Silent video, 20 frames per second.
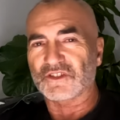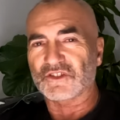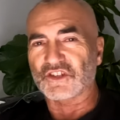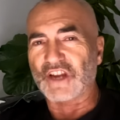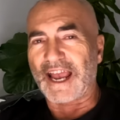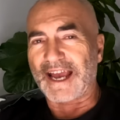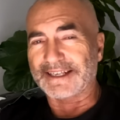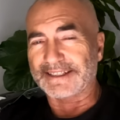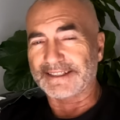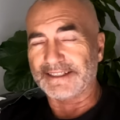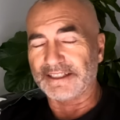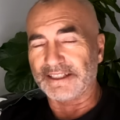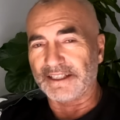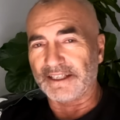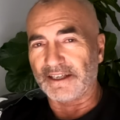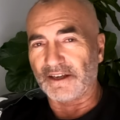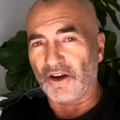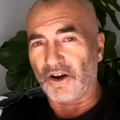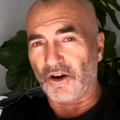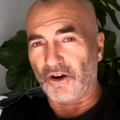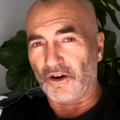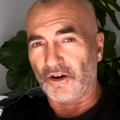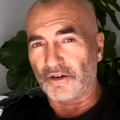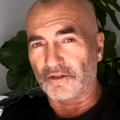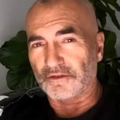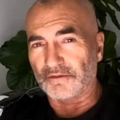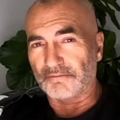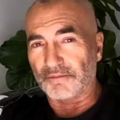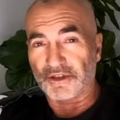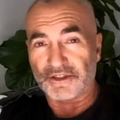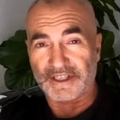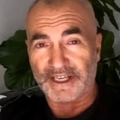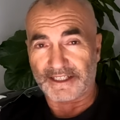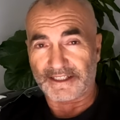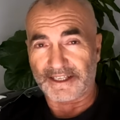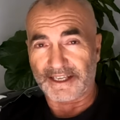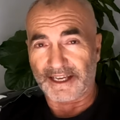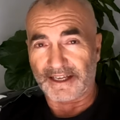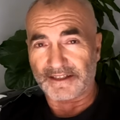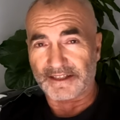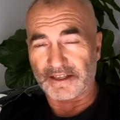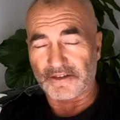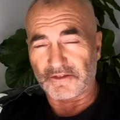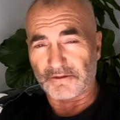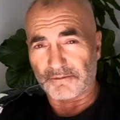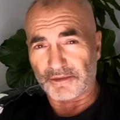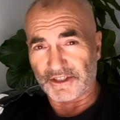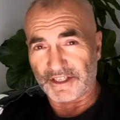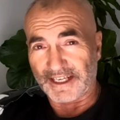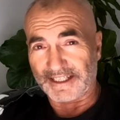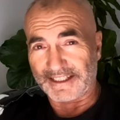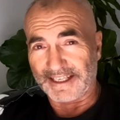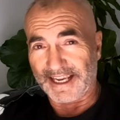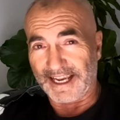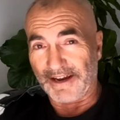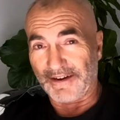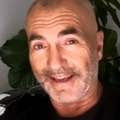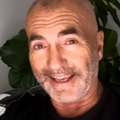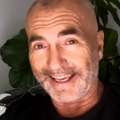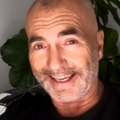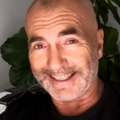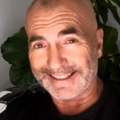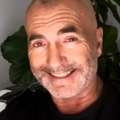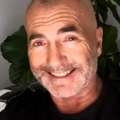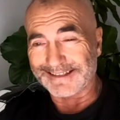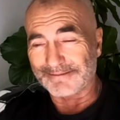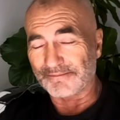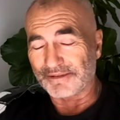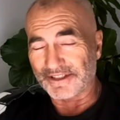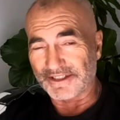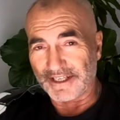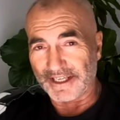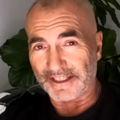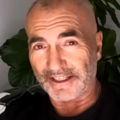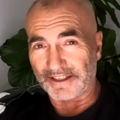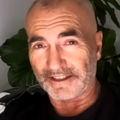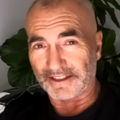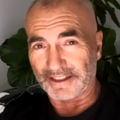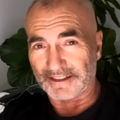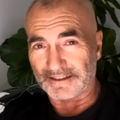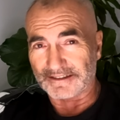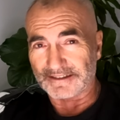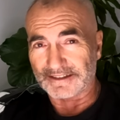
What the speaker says: chat here on protecting ourselves and protecting our heads in particular.